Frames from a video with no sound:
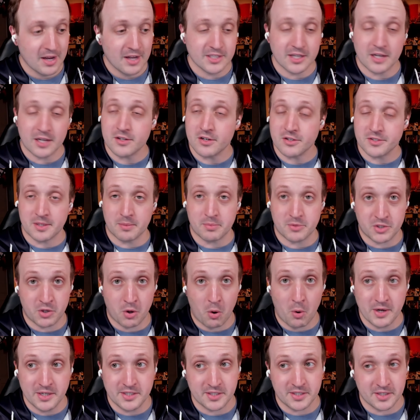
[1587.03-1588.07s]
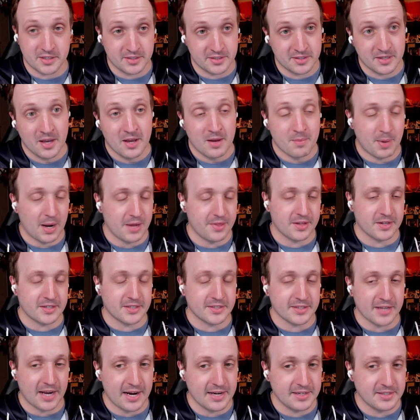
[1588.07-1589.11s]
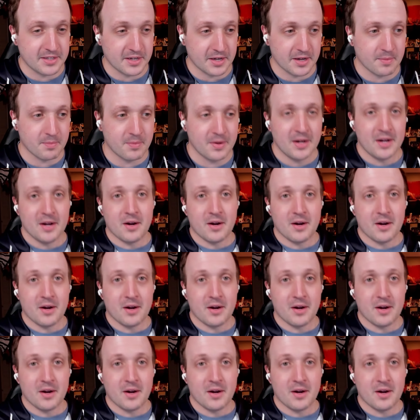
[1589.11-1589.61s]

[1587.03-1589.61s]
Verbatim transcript: Censorship choices by the design team.